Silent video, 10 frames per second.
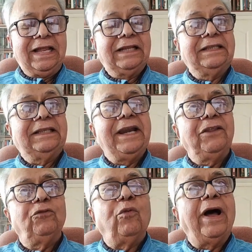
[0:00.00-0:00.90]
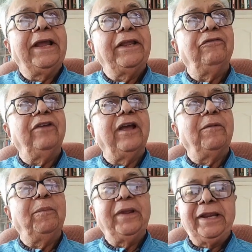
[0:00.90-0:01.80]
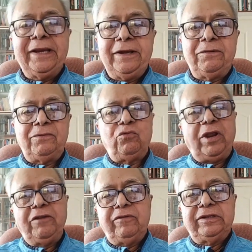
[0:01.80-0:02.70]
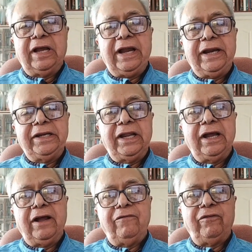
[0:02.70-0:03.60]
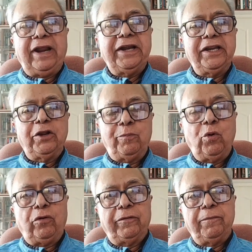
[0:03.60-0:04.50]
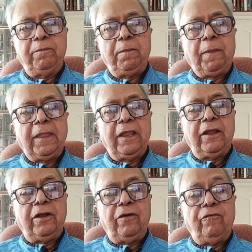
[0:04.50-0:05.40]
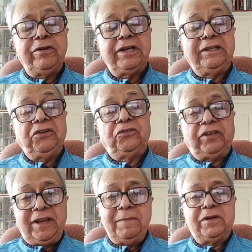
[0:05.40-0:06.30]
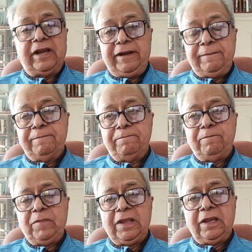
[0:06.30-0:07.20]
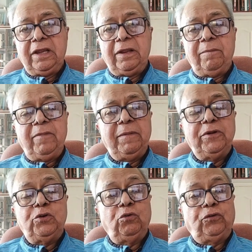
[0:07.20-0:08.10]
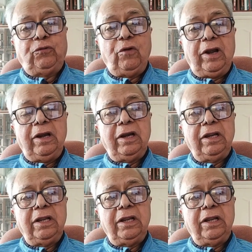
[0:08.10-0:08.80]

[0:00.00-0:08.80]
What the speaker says: That is why we have been trying with the idea of writing a book, which at the same time may be useful